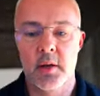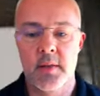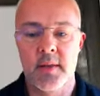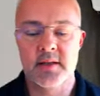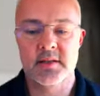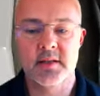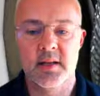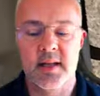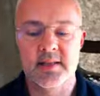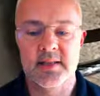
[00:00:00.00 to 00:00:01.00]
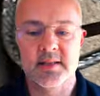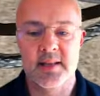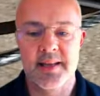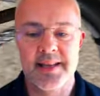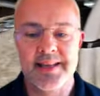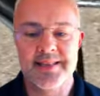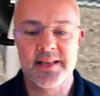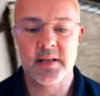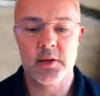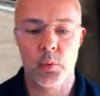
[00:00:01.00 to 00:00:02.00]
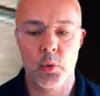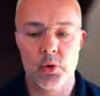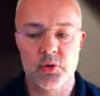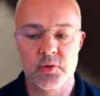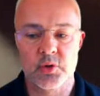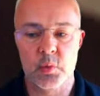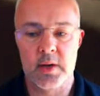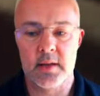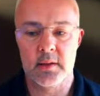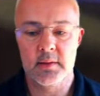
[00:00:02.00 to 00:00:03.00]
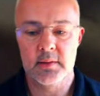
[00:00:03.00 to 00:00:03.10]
and that's heating the water as well.